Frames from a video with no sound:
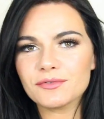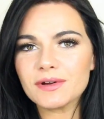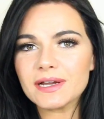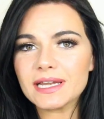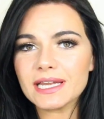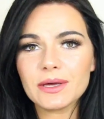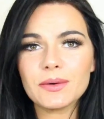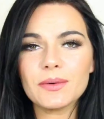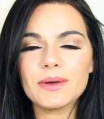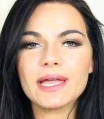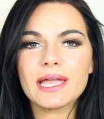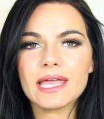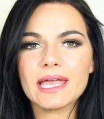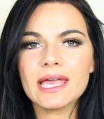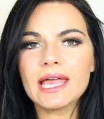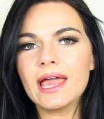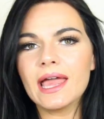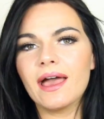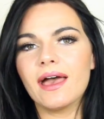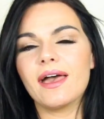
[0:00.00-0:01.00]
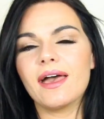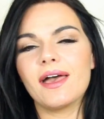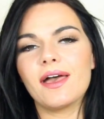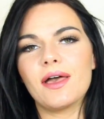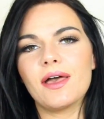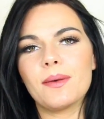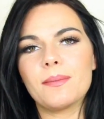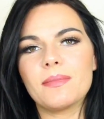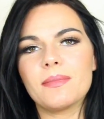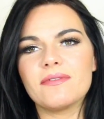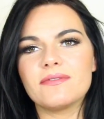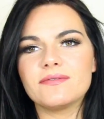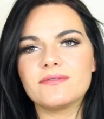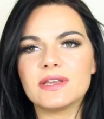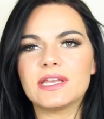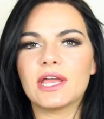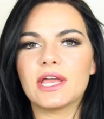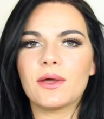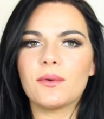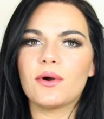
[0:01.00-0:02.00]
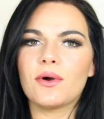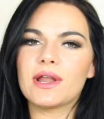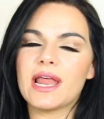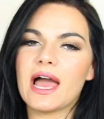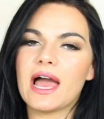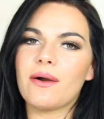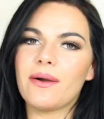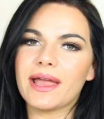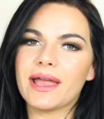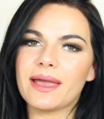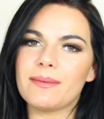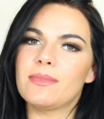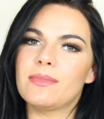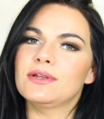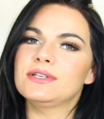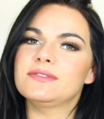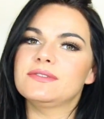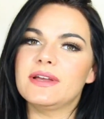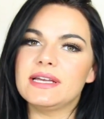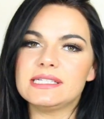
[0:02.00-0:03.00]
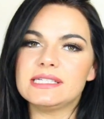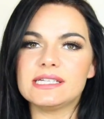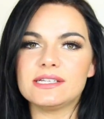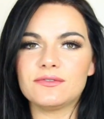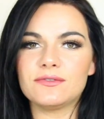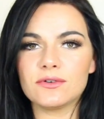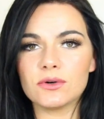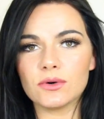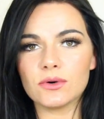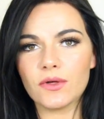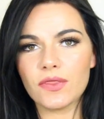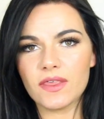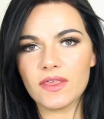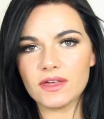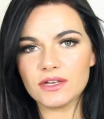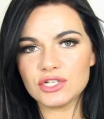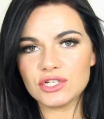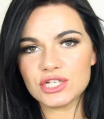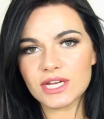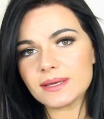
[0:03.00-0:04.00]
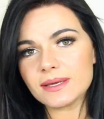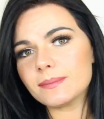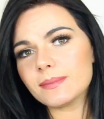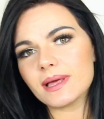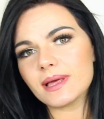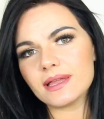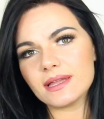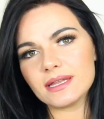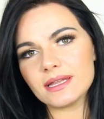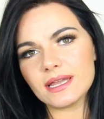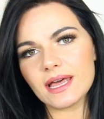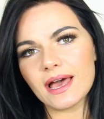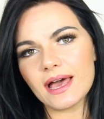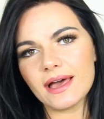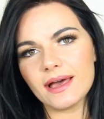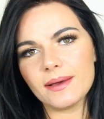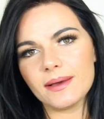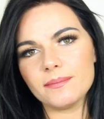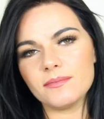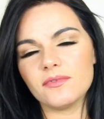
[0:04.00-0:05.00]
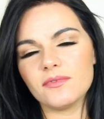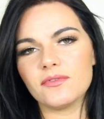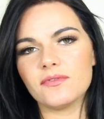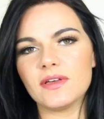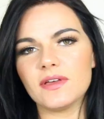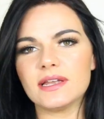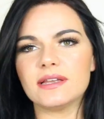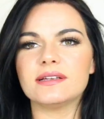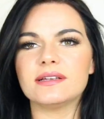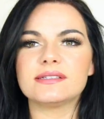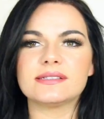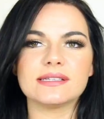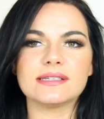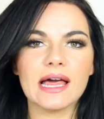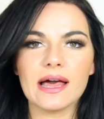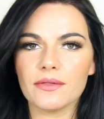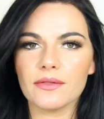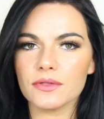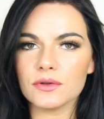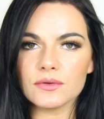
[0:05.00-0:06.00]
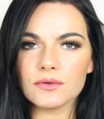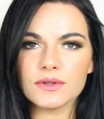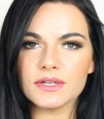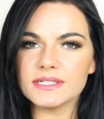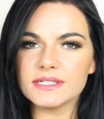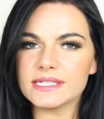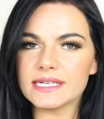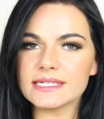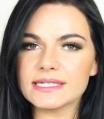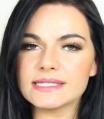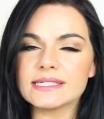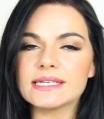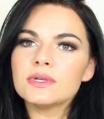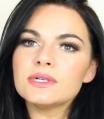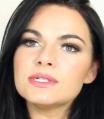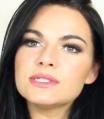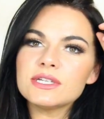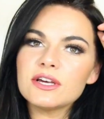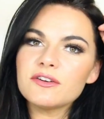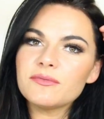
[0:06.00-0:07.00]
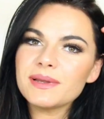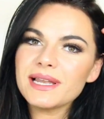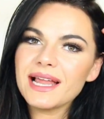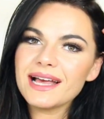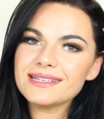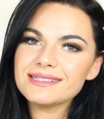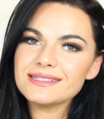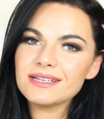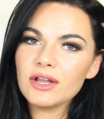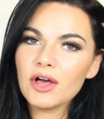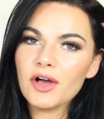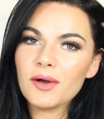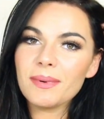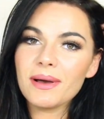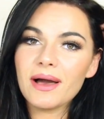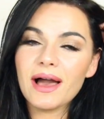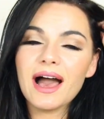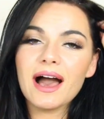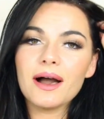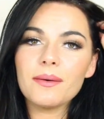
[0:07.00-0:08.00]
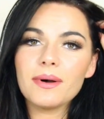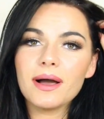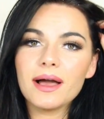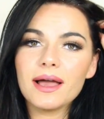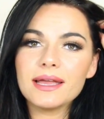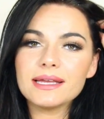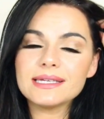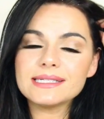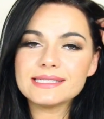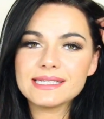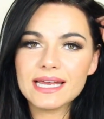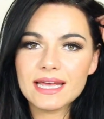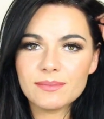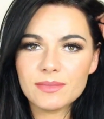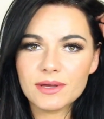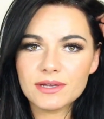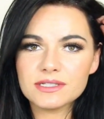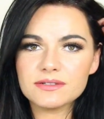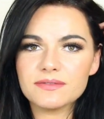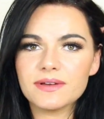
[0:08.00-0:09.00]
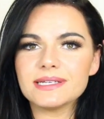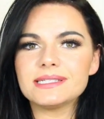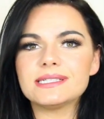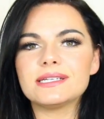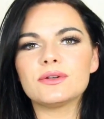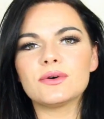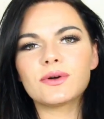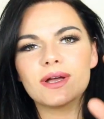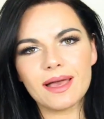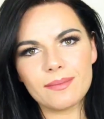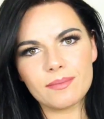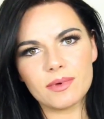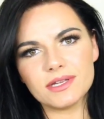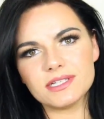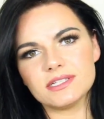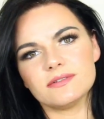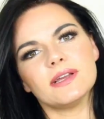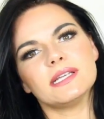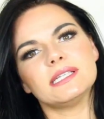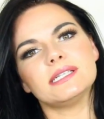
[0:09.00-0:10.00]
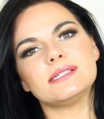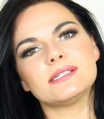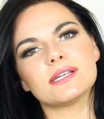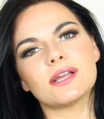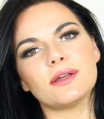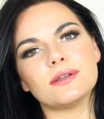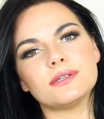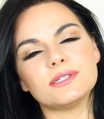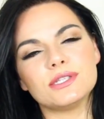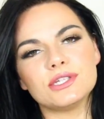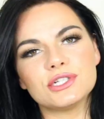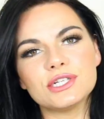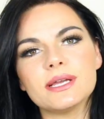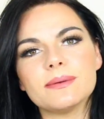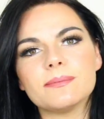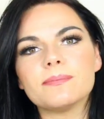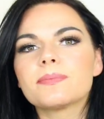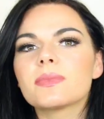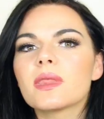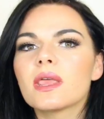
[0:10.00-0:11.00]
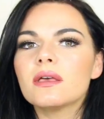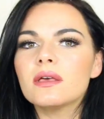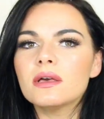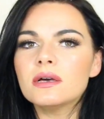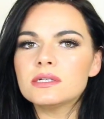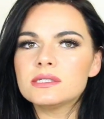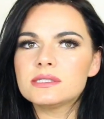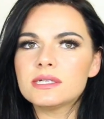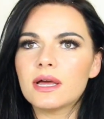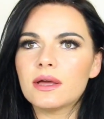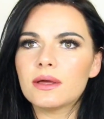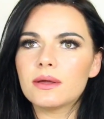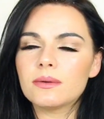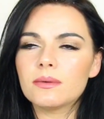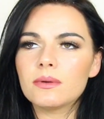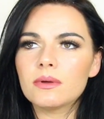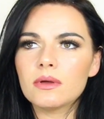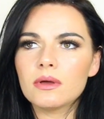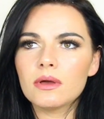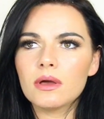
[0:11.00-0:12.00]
a really quick video on how I get motivated for the gym and fitness and health and all those things. So I've been asked a lot about how I stay motivated or get motivated to go to the gym. So